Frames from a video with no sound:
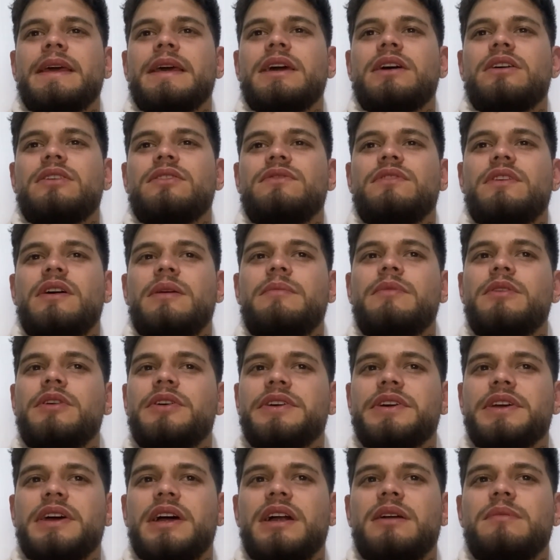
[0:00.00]
of a
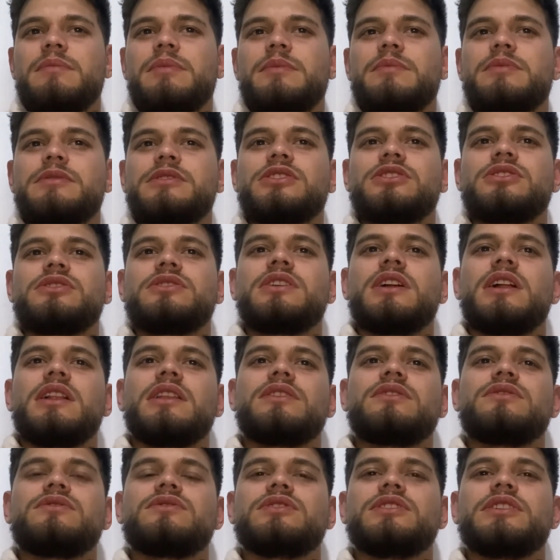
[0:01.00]
body are proportional
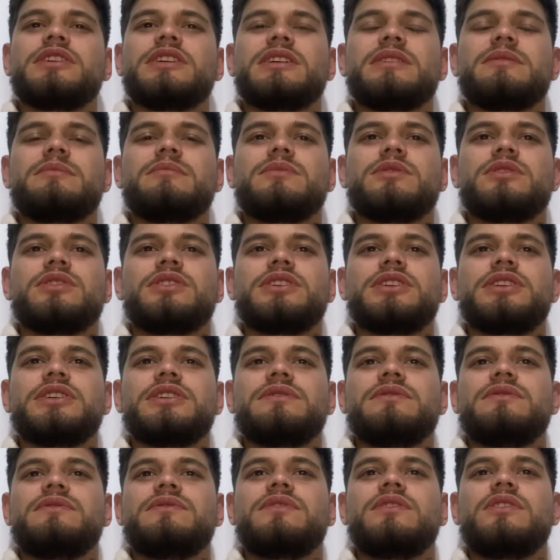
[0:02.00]
to the
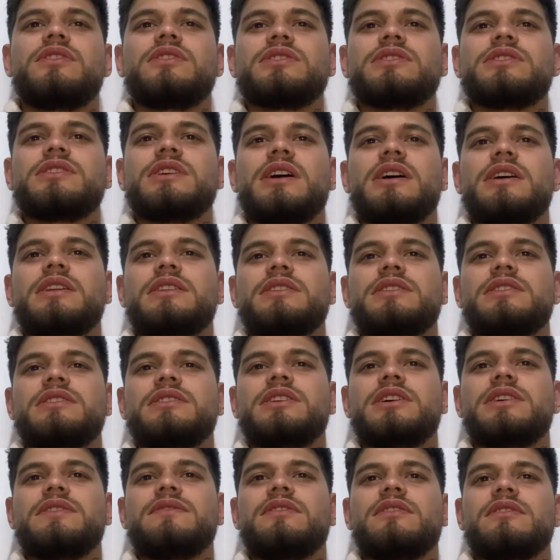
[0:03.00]
motive force and
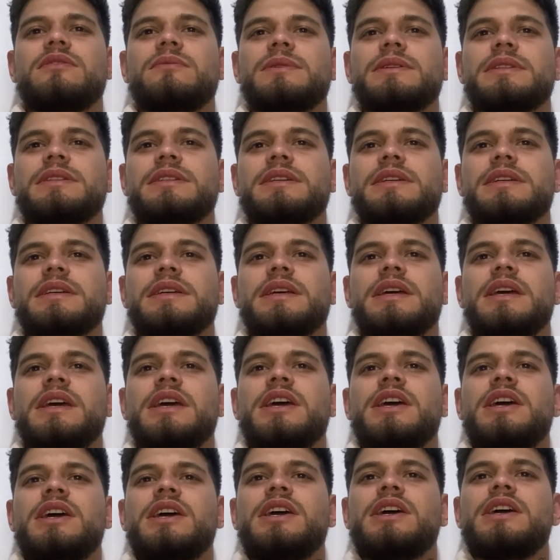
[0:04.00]
development
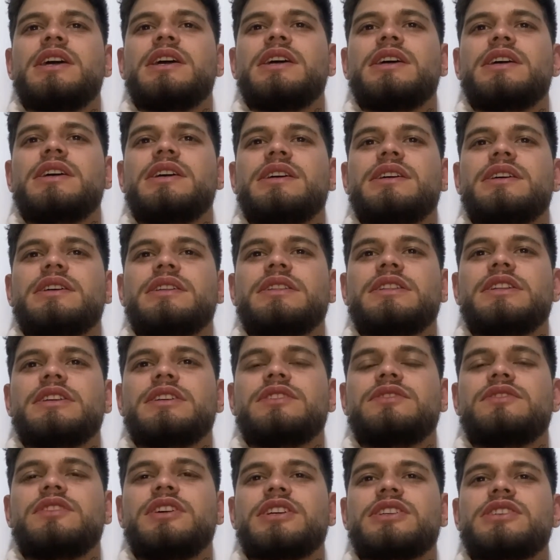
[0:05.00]
in the
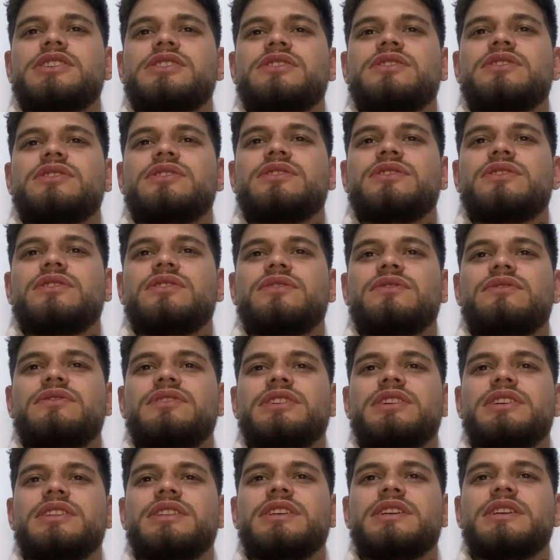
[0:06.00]
direction of
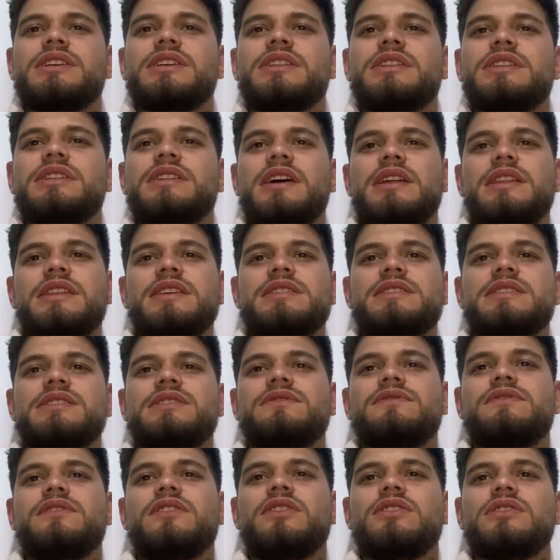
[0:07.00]
it. That is,
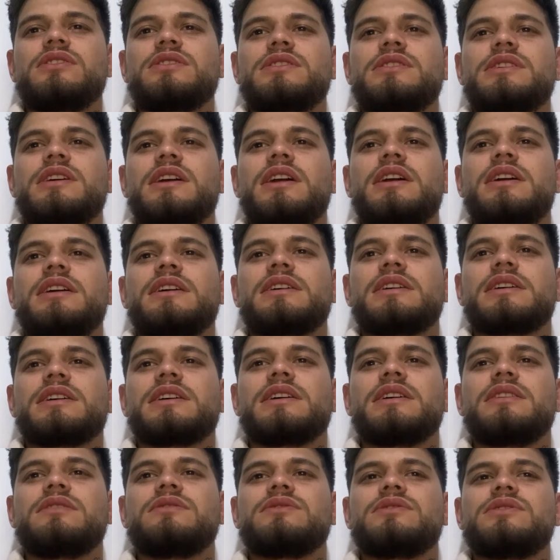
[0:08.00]
force are
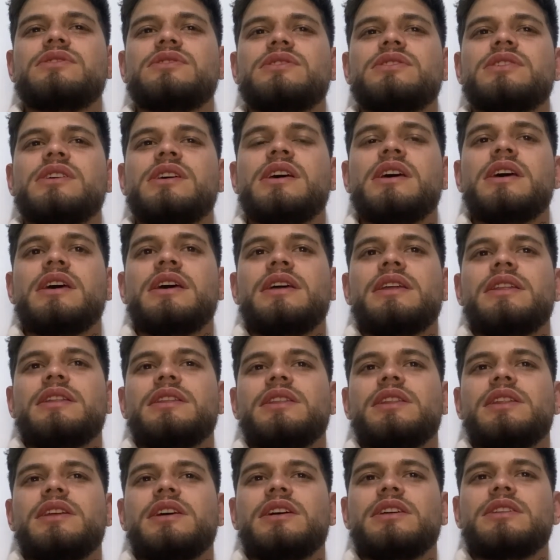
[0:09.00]
causes
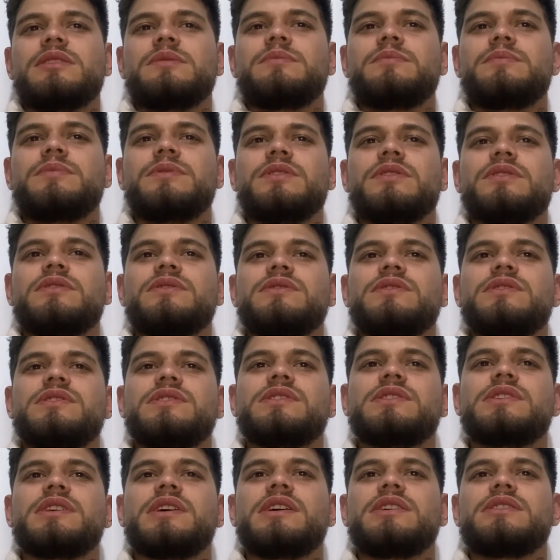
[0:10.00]
that
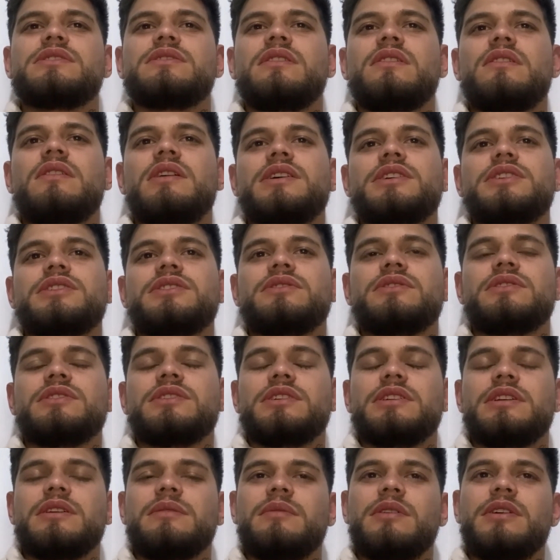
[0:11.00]
produce acceleration
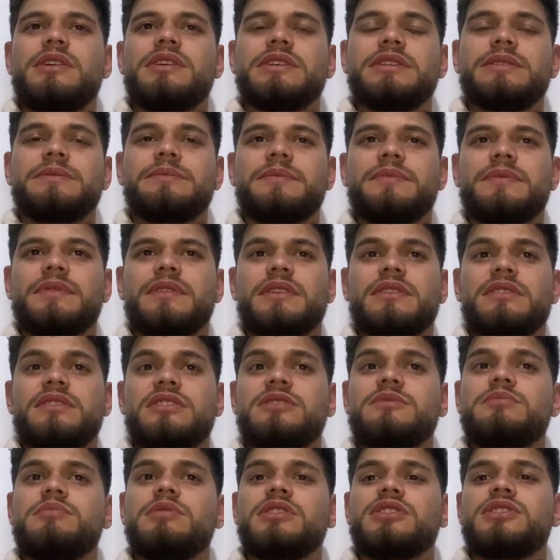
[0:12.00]
in a body. In
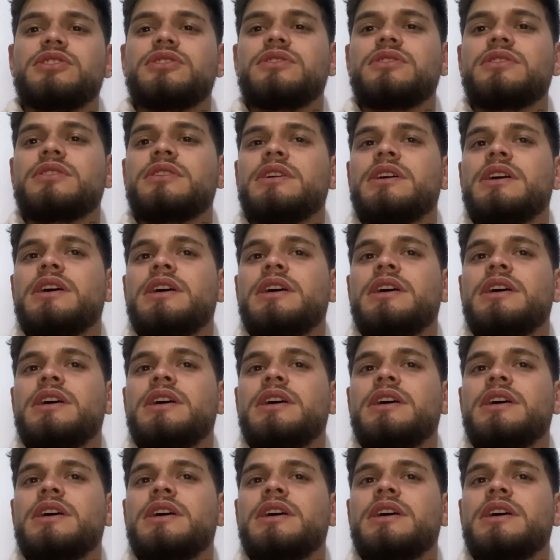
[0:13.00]
this picture,